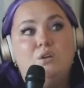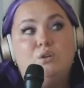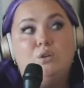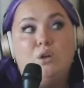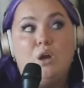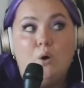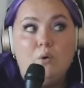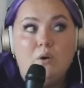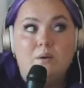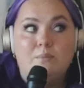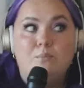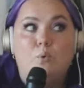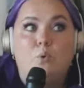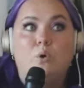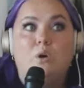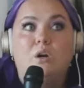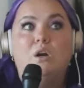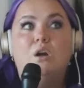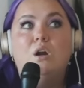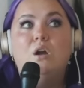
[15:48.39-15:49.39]
go a
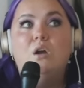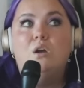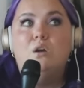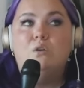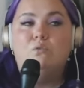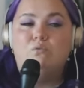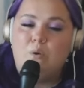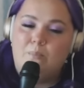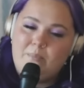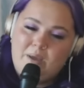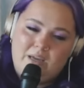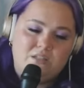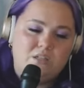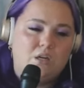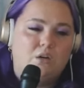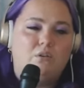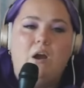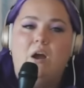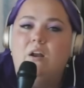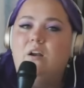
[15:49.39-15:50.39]
more
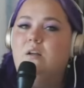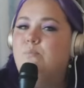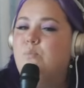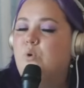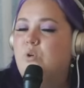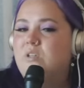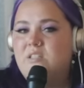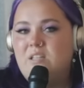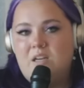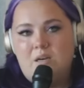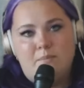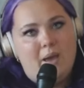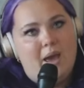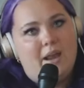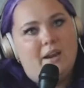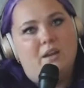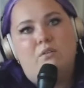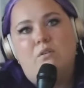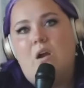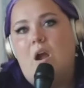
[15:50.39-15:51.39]
romantic route, a more
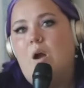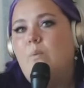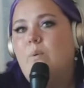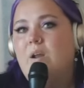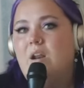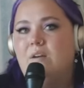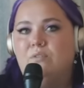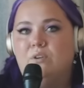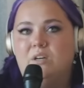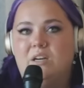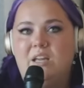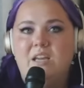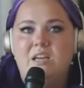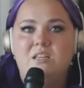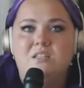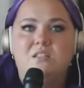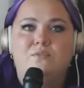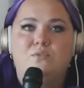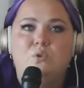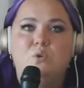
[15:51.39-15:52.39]
cinematic route, whatever it
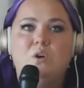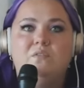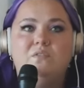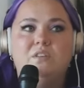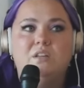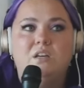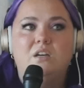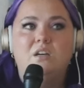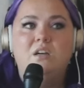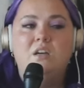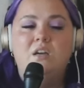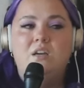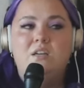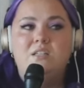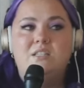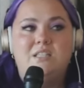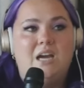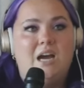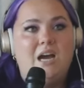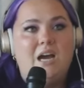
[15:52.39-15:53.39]
is, if you have the
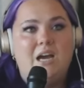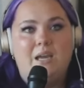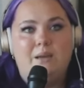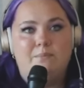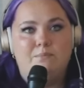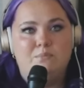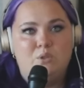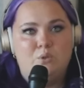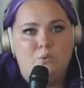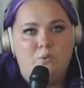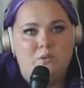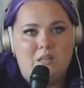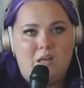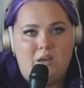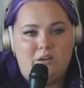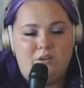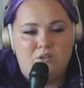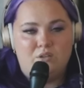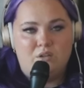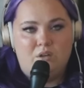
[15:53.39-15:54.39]
time to allow
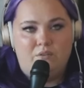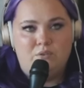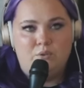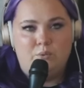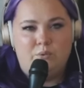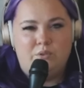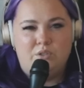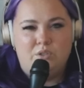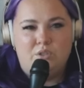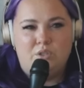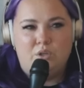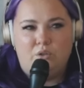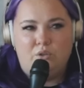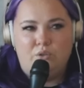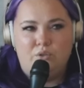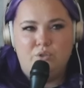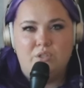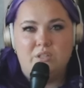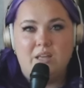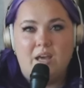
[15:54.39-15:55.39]
yourself to
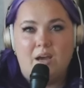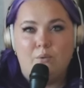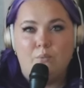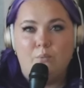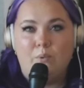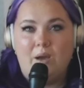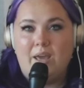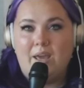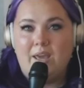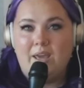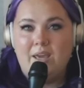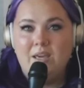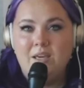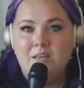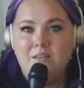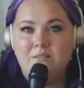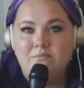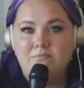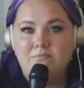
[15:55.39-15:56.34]
indulge that way,